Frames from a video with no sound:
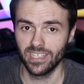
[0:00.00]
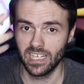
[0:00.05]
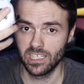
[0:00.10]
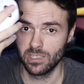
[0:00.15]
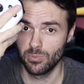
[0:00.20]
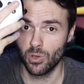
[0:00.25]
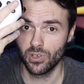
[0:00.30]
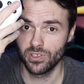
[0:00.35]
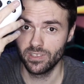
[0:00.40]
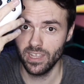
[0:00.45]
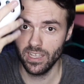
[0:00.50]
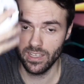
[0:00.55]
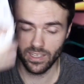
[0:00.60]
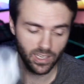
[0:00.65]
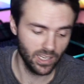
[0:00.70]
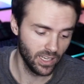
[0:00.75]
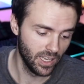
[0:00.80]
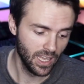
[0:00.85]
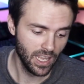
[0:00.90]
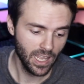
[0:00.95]
Xbox
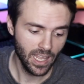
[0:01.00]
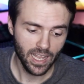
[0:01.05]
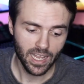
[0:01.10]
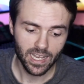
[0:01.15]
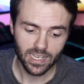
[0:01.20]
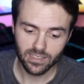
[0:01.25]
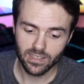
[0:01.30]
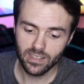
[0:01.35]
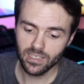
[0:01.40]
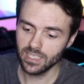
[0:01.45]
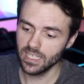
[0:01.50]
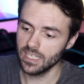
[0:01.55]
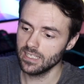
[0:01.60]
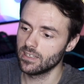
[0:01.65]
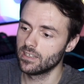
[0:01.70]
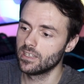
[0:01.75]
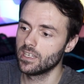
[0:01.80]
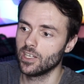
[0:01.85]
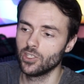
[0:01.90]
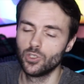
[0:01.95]
thingy is this has
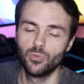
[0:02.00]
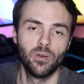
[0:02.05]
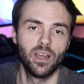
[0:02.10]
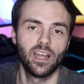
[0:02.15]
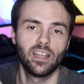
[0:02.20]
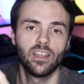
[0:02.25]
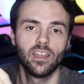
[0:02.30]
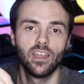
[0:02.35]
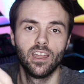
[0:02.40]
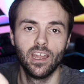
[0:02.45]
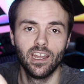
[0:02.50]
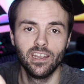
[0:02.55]
a touchpad.